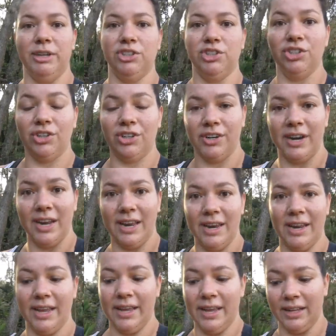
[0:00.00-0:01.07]
and sugar in
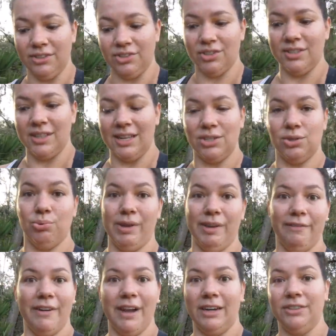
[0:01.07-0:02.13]
it and just that sweet
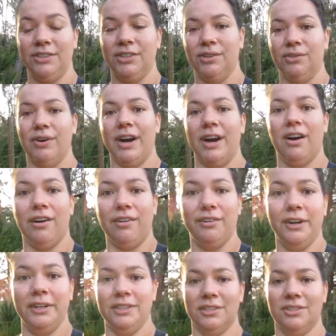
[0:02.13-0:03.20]
factor right
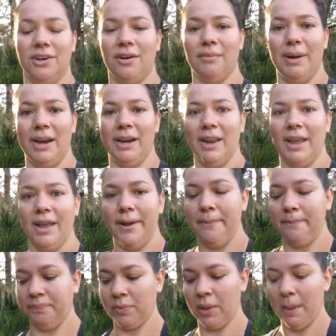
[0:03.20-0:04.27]
off to start my day.
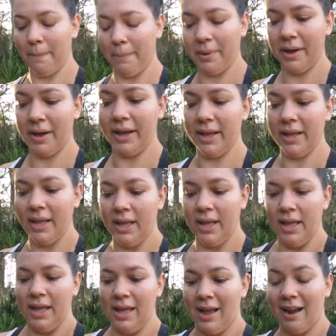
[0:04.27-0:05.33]
But
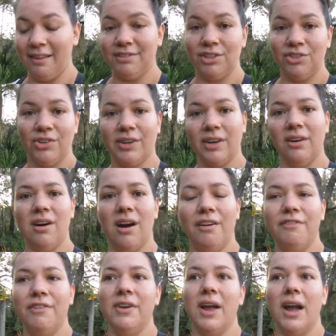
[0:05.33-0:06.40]
after drinking
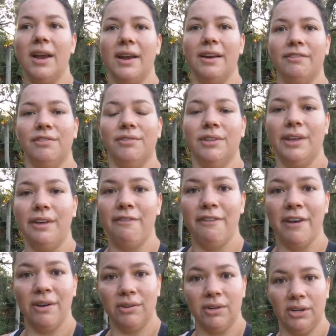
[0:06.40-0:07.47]
coffee, I never really
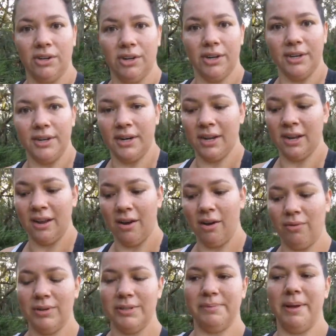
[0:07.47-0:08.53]
felt good. It
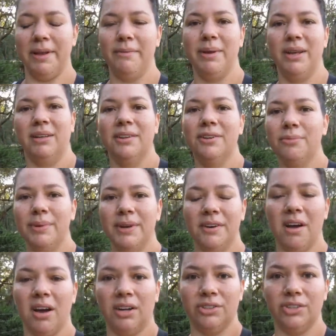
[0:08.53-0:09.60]
always made me a little bit
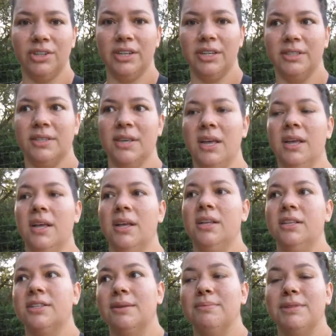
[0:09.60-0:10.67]
nauseous.
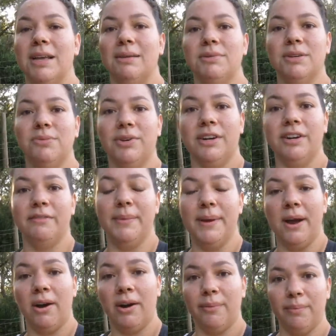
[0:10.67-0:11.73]
Sometimes it would give me
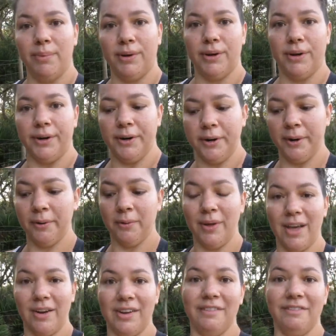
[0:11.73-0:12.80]
heartburn
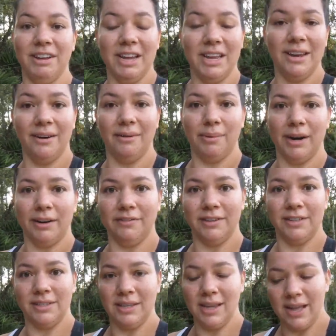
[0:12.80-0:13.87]
without even eating
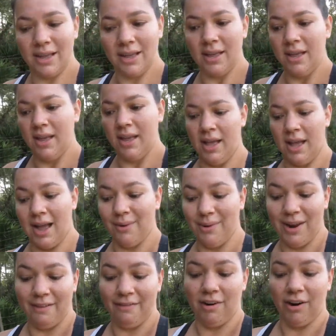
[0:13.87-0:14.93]
breakfast yet. I would
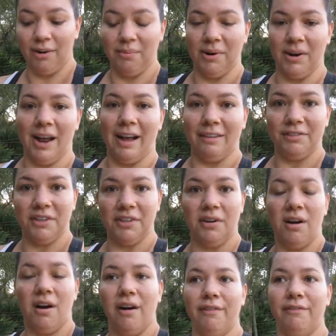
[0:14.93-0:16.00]
have heartburn after the
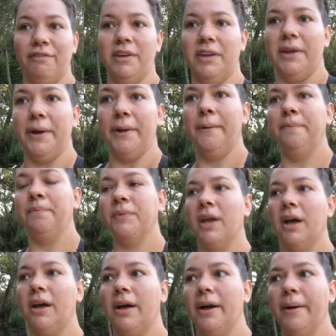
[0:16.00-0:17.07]
coffee.
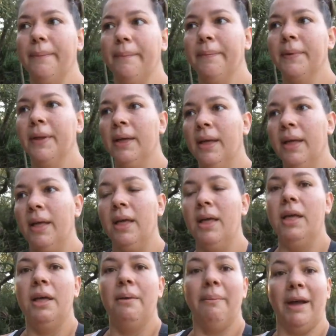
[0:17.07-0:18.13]
Um,
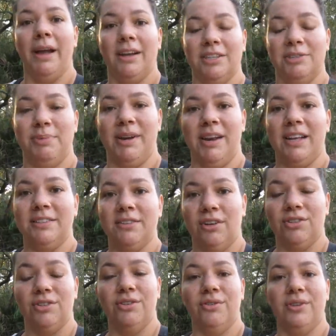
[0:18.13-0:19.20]
my husband has
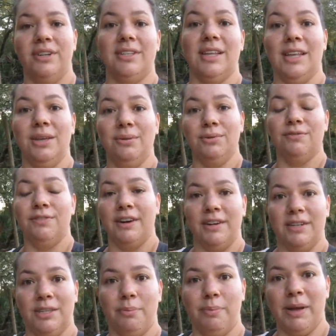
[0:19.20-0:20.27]
also noticed that he was very
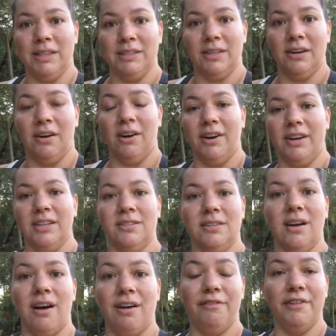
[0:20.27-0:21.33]
dependent on his
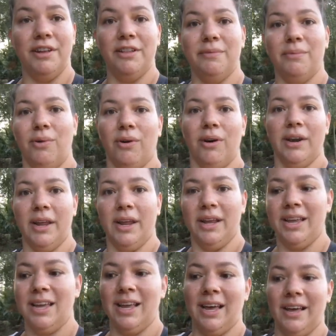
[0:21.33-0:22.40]
coffee in the morning.
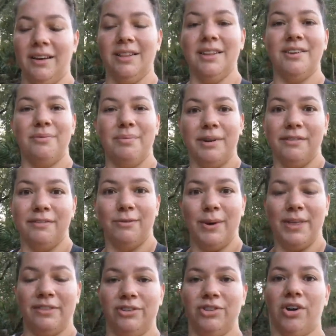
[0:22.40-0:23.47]
He had a little bit of
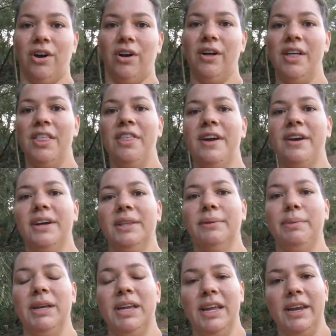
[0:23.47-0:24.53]
withdrawal there in the
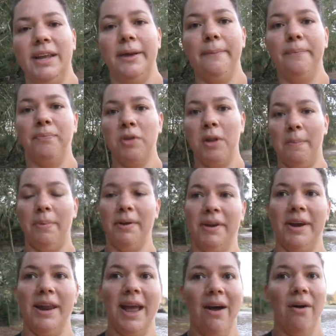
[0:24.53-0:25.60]
beginning, but
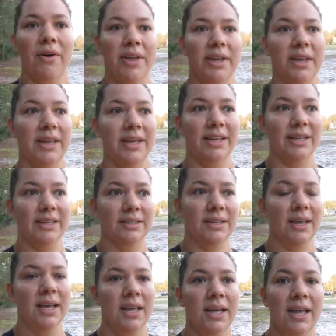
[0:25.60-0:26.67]
now he is,
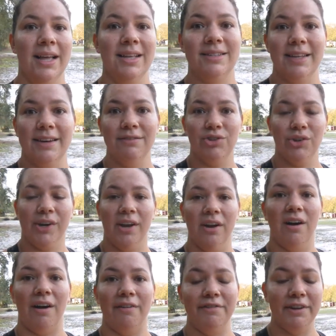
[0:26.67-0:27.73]
instead of drinking
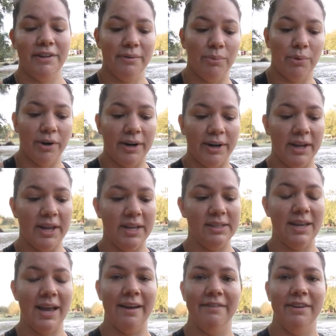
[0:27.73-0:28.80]
coffee in the morning,
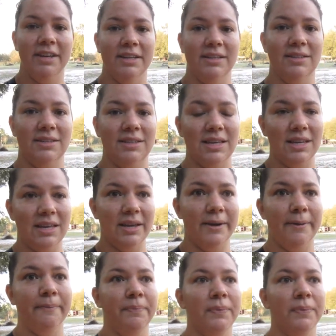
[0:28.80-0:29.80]
he's having his tea